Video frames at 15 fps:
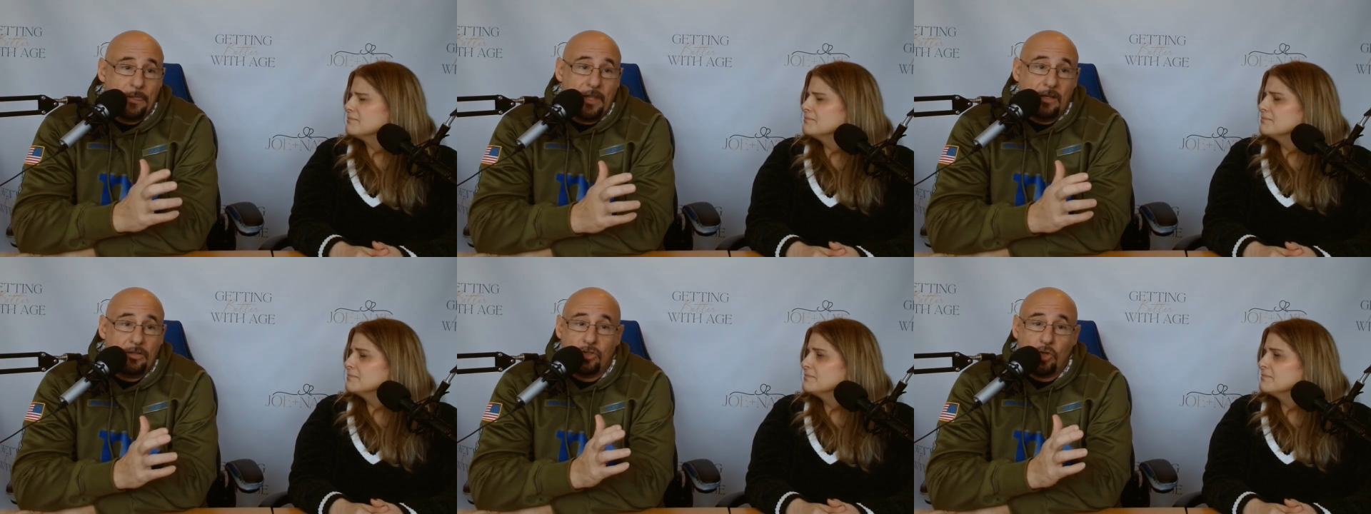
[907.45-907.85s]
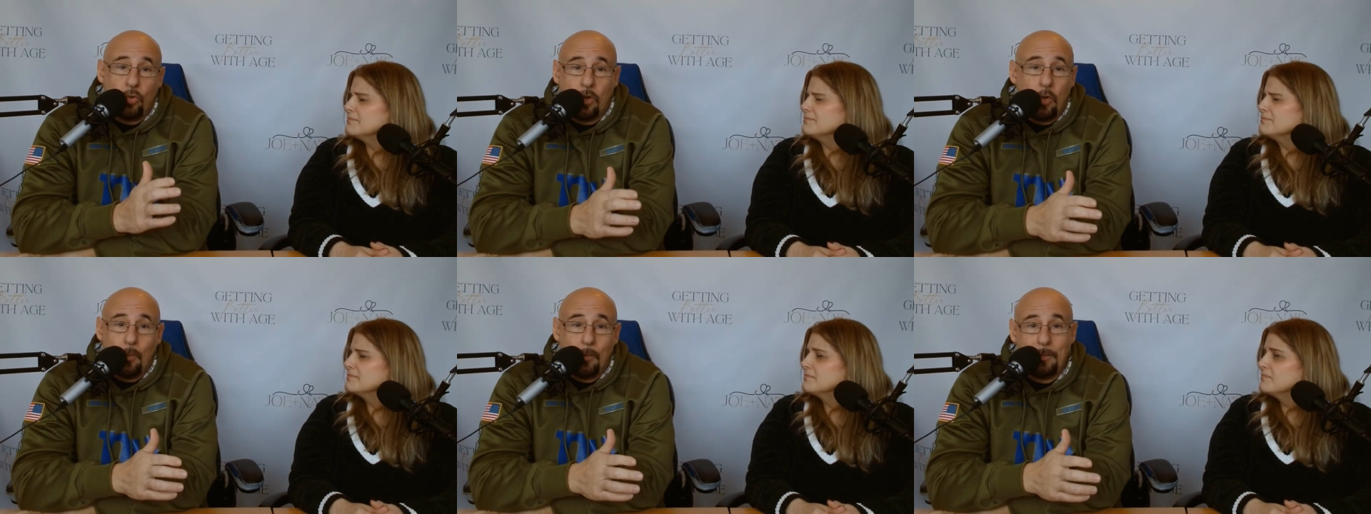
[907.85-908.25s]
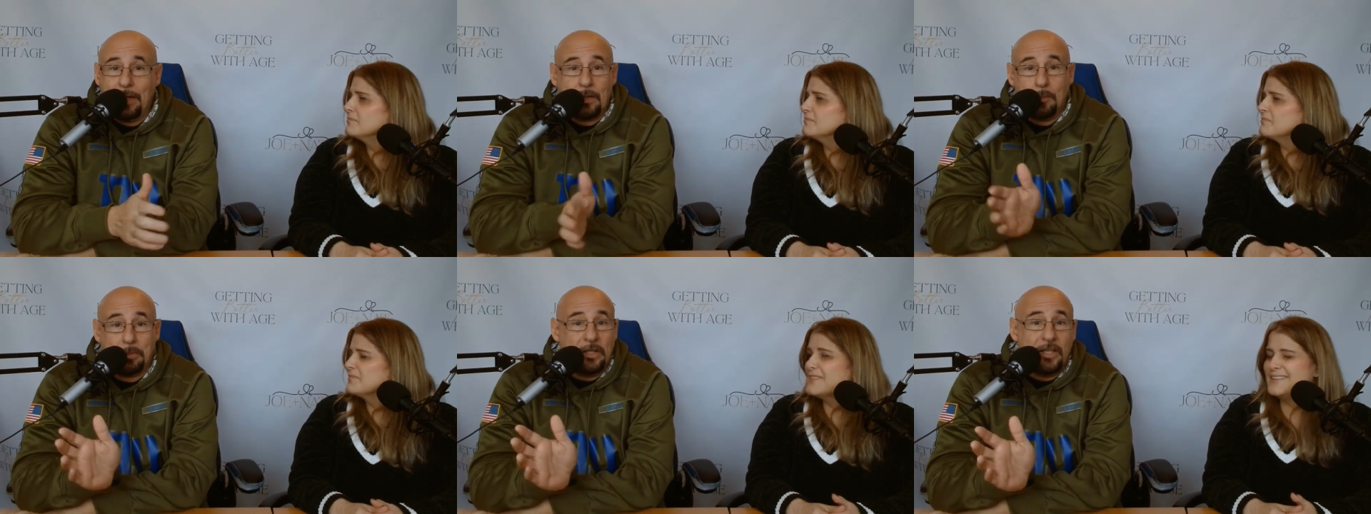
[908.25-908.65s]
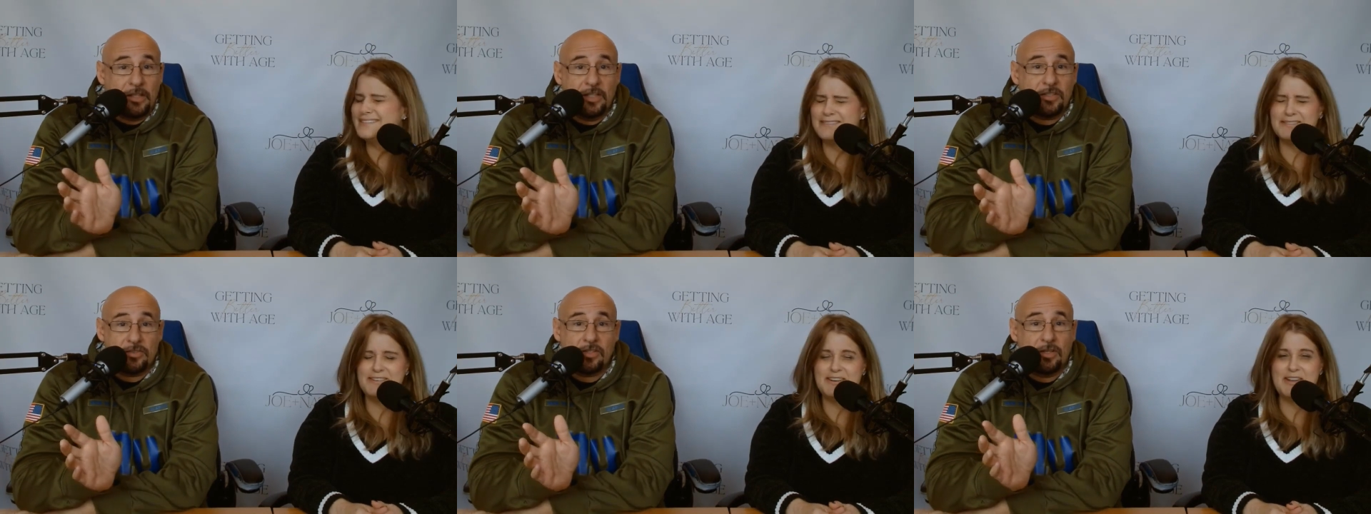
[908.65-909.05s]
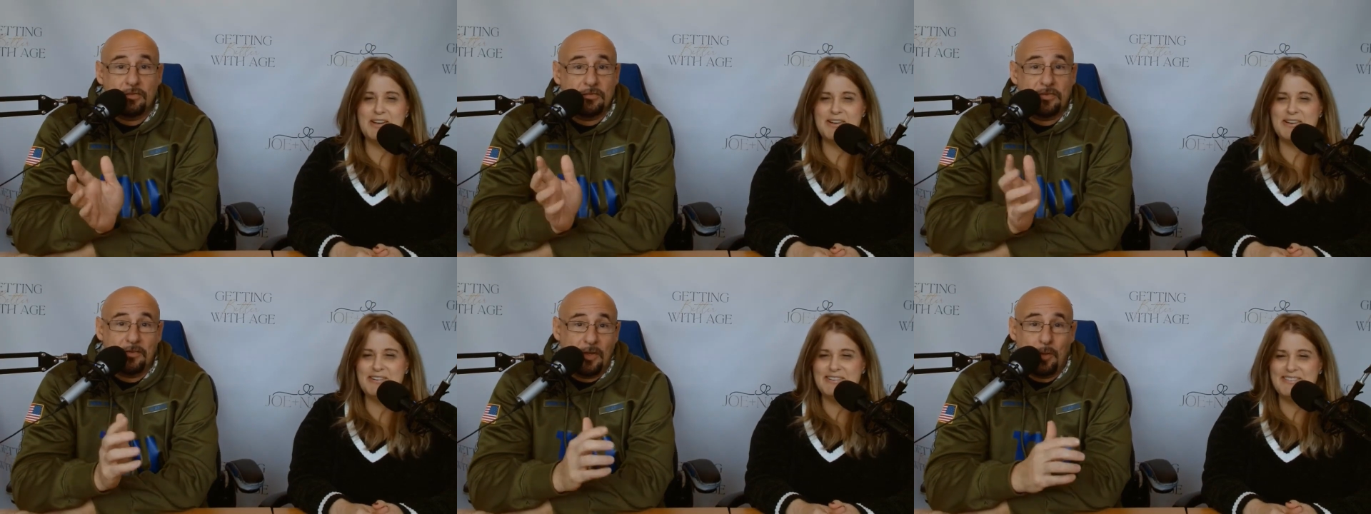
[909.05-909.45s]
Speaker 1: then don't go make a playlist of,
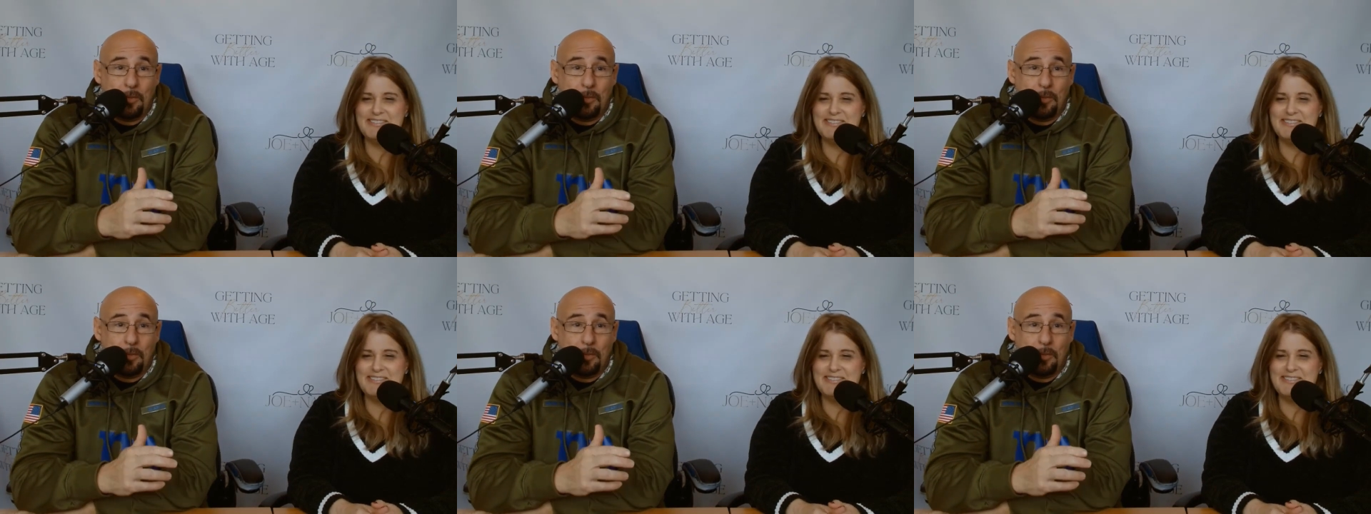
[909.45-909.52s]
you